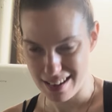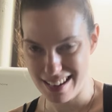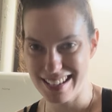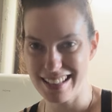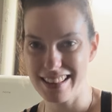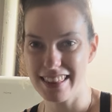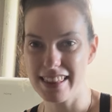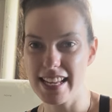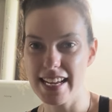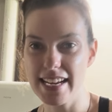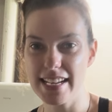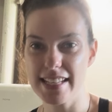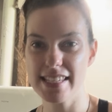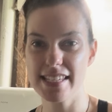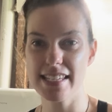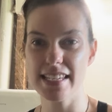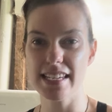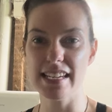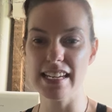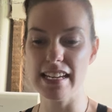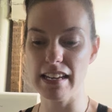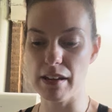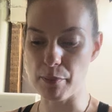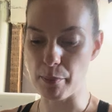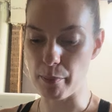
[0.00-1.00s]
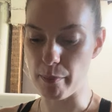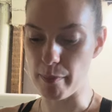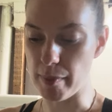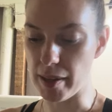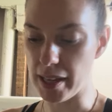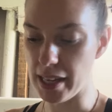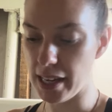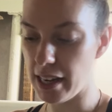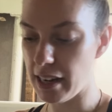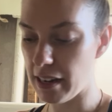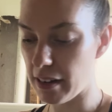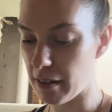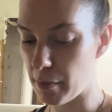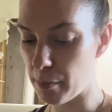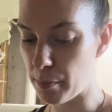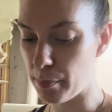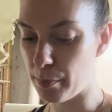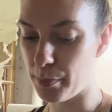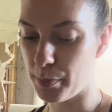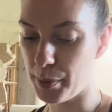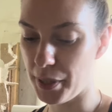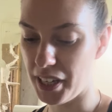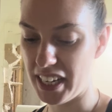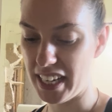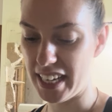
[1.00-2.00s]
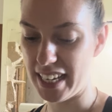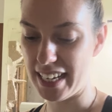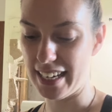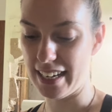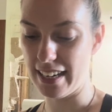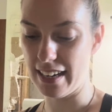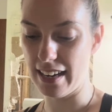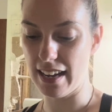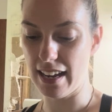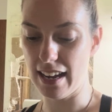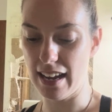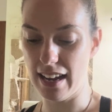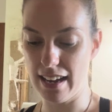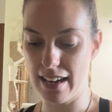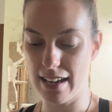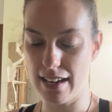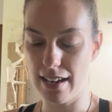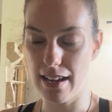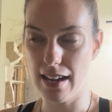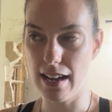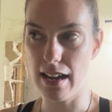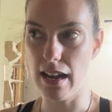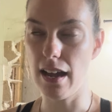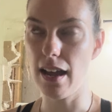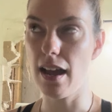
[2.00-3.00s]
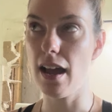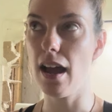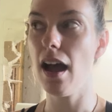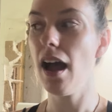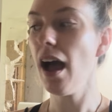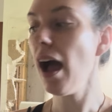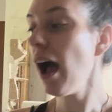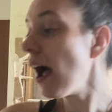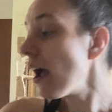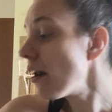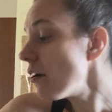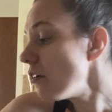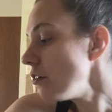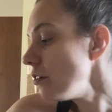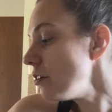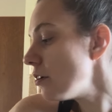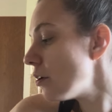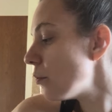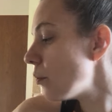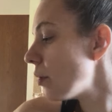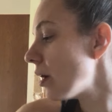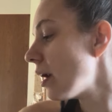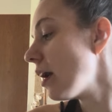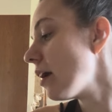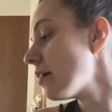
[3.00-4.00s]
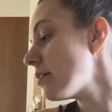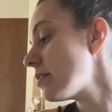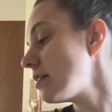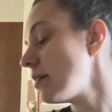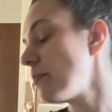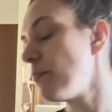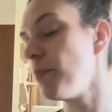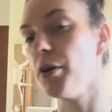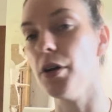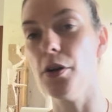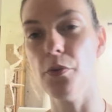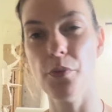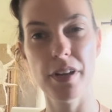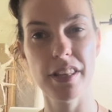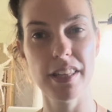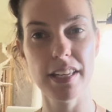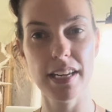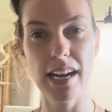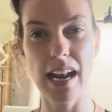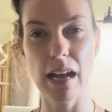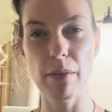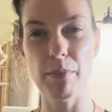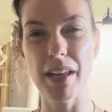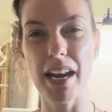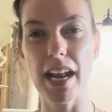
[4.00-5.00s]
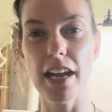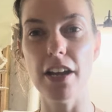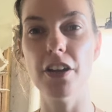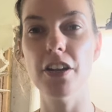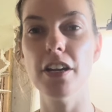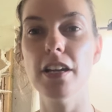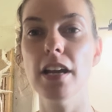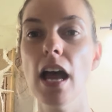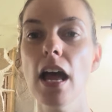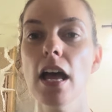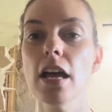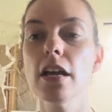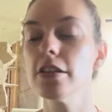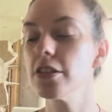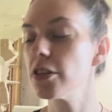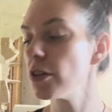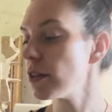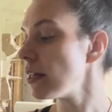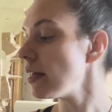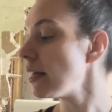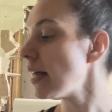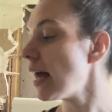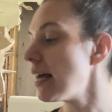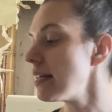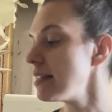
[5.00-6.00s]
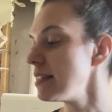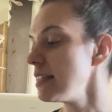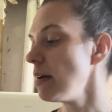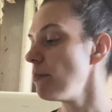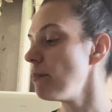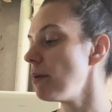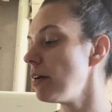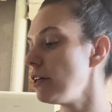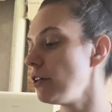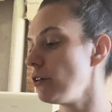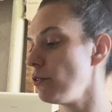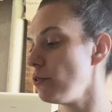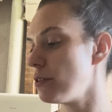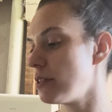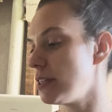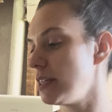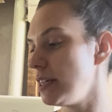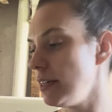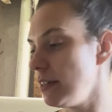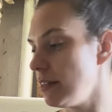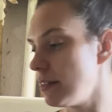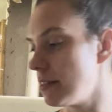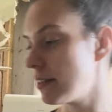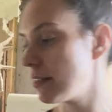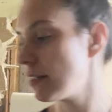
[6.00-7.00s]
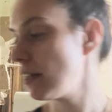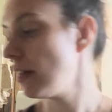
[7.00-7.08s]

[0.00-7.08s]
like to eat meat, but I don't know what else to put with it. I mean, I could. So the last time I used these